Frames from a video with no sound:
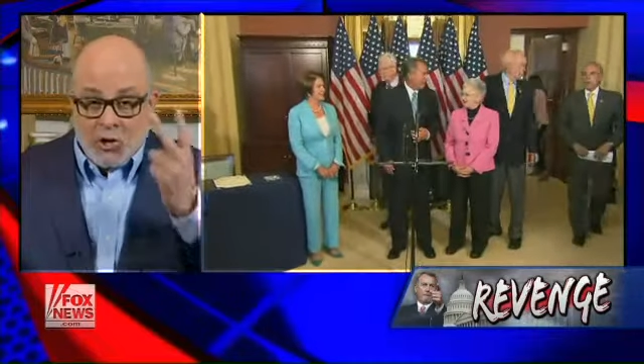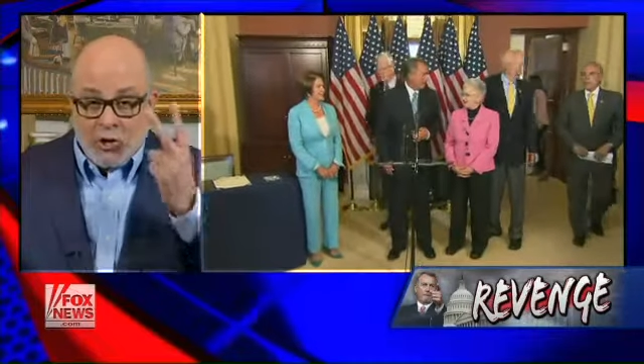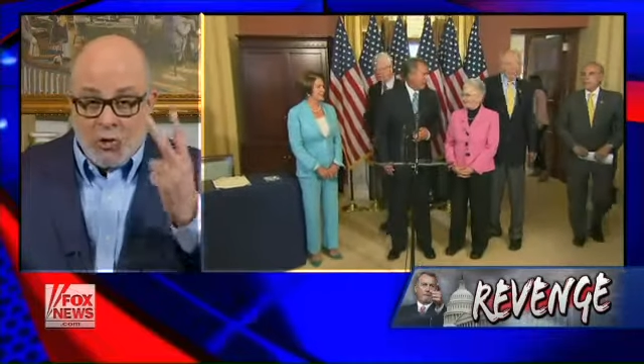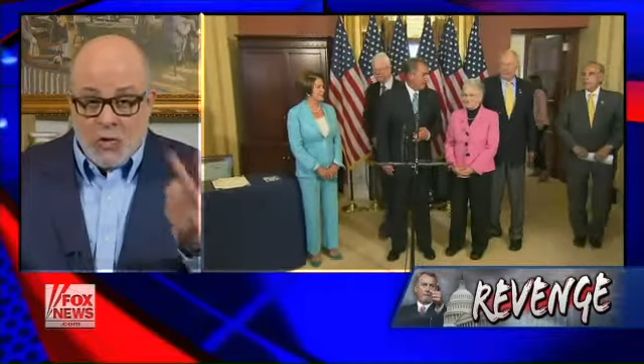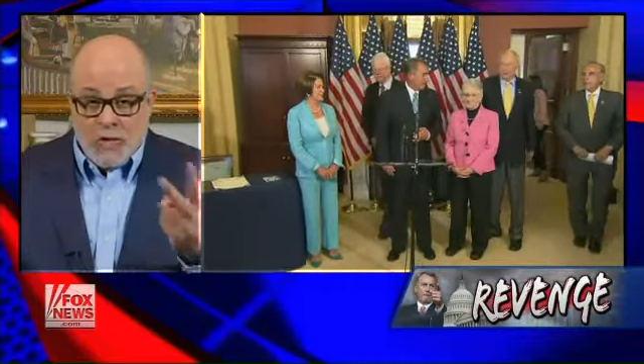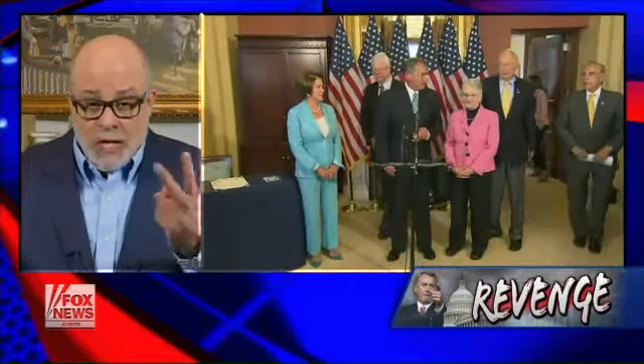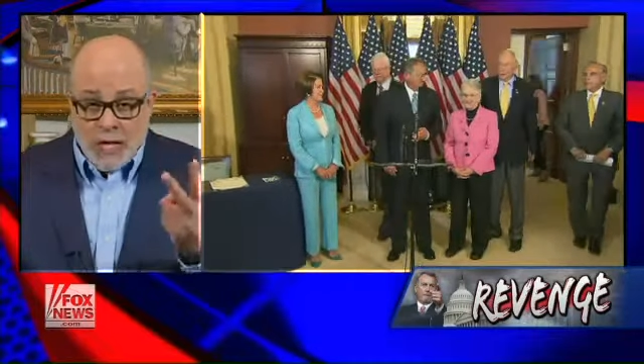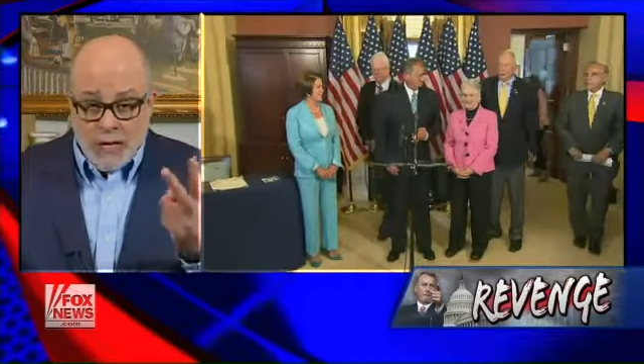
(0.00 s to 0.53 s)

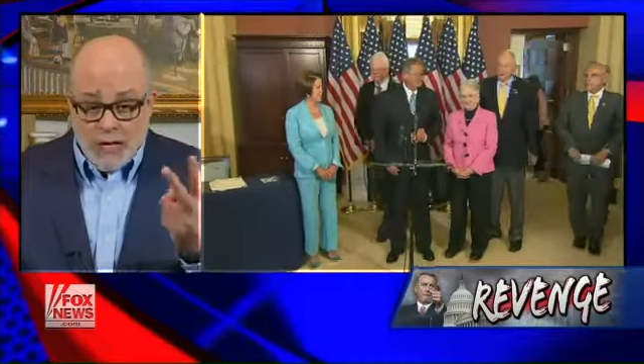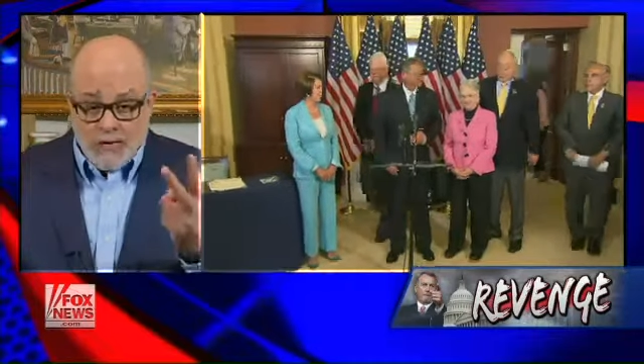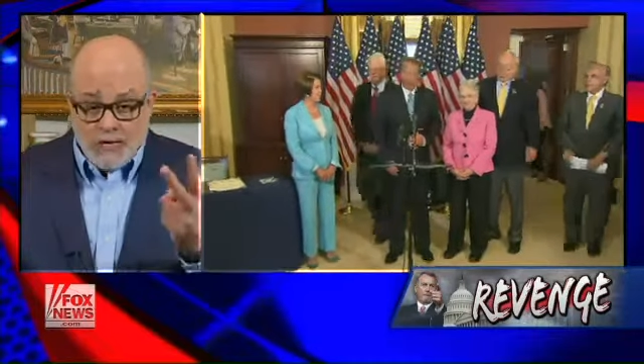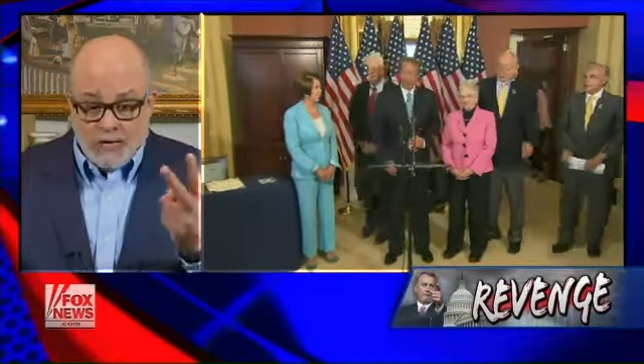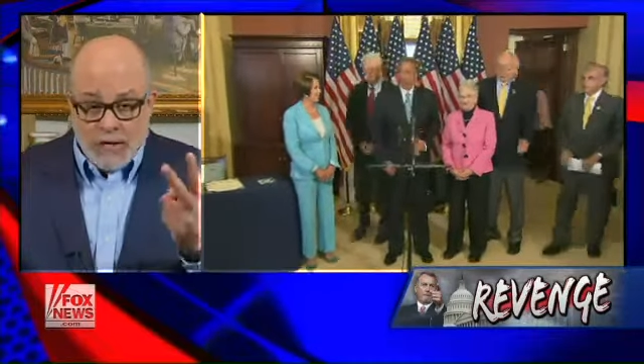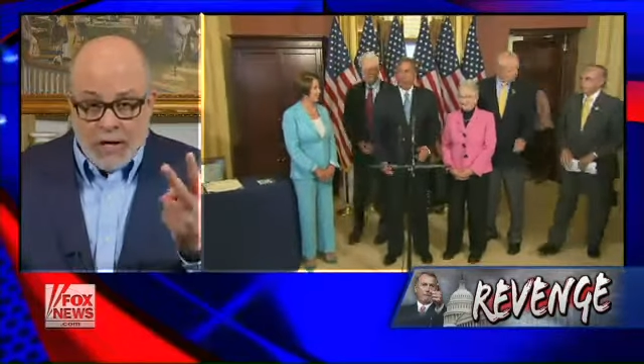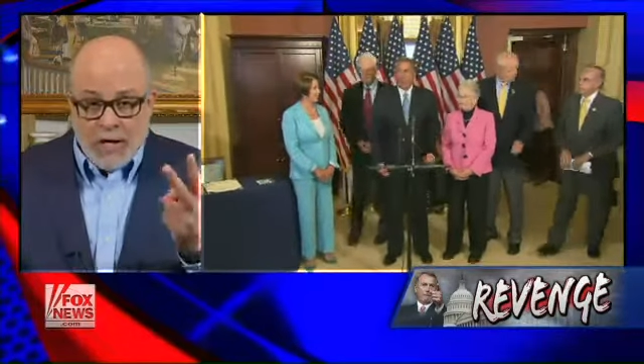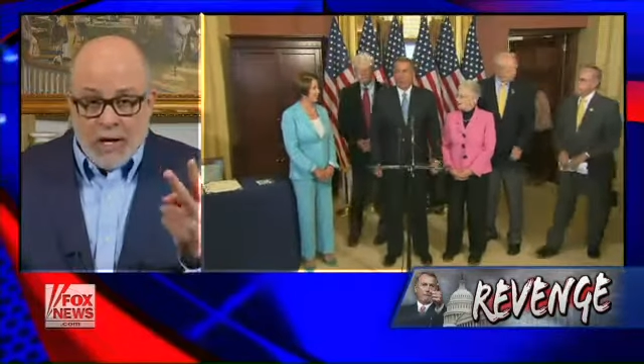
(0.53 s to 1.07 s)
two
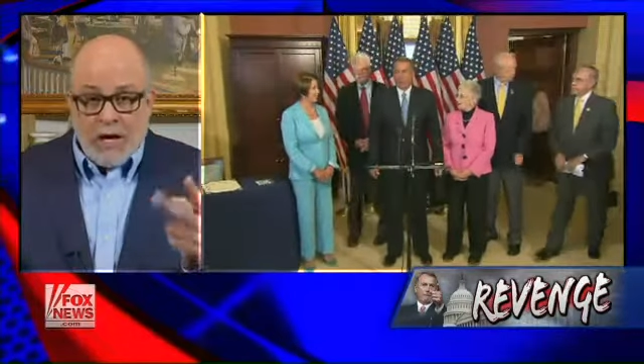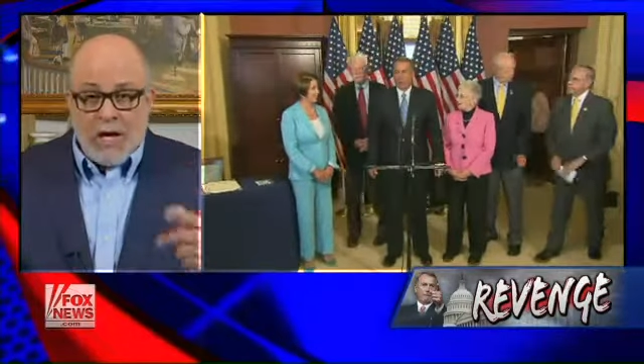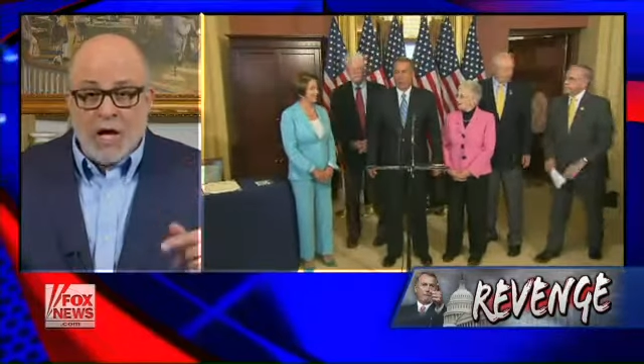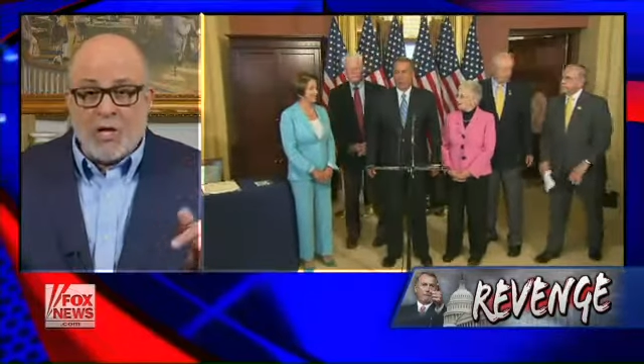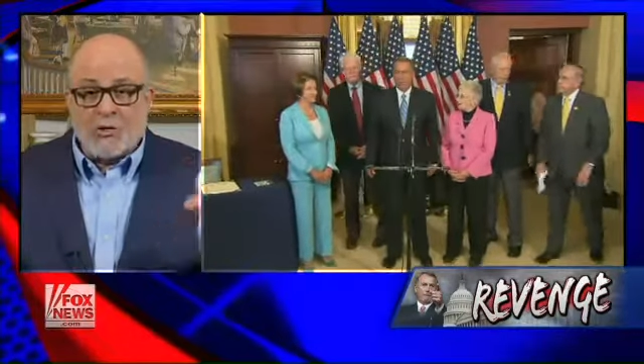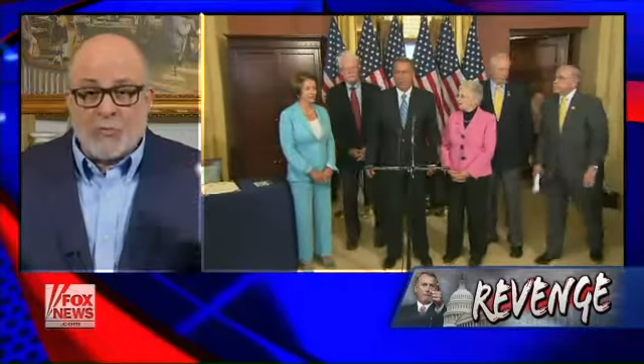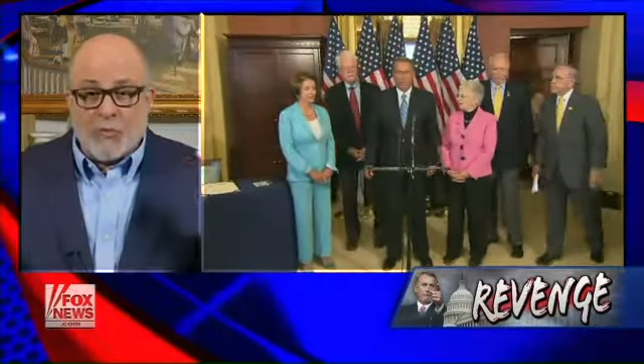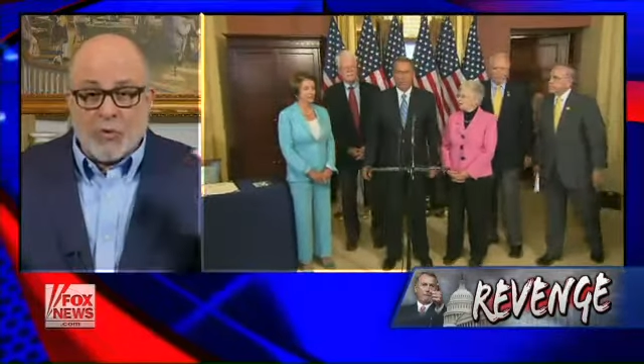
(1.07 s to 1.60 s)
years,
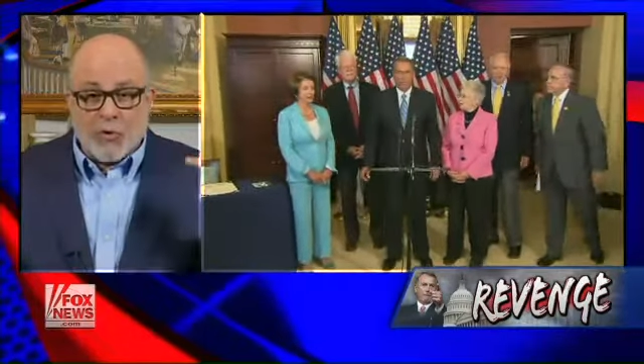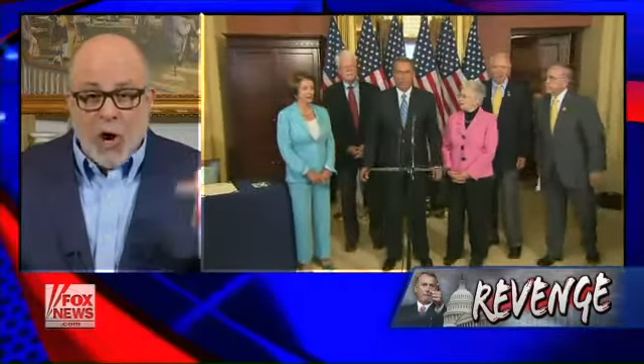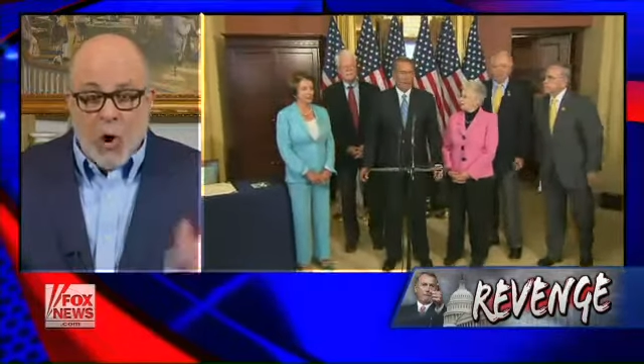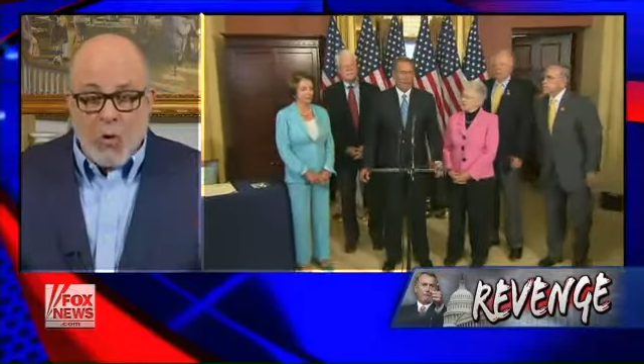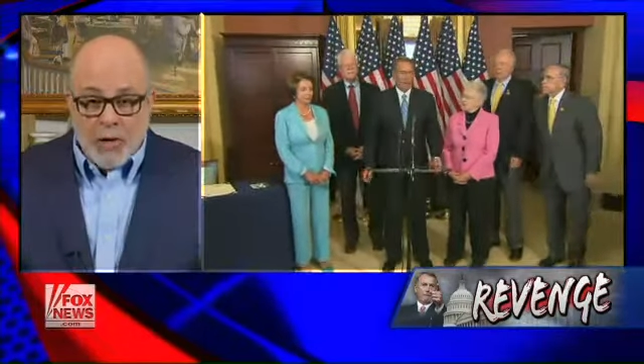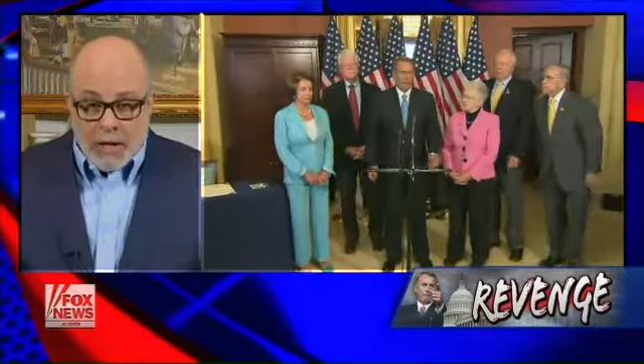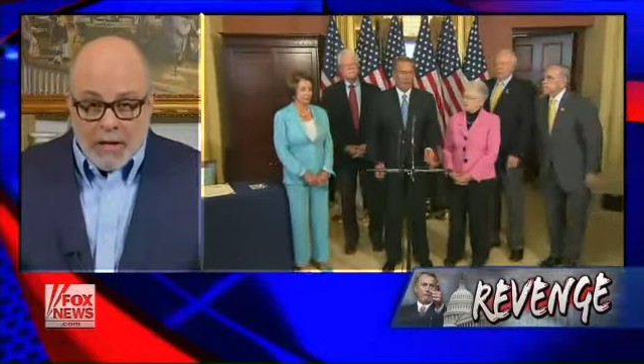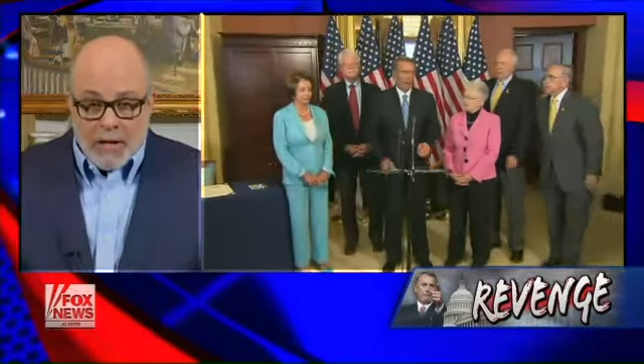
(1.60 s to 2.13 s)
is
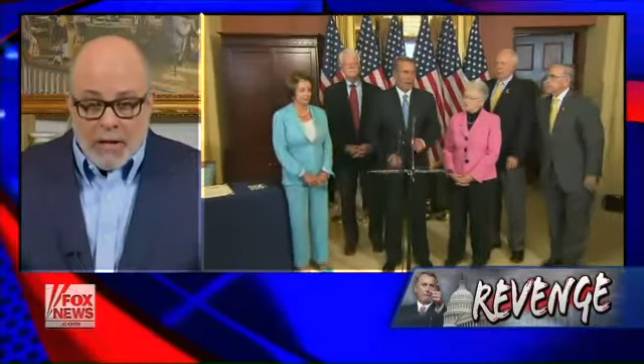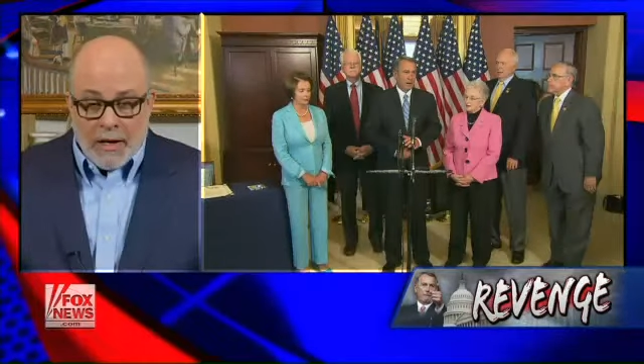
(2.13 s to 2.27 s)
broke?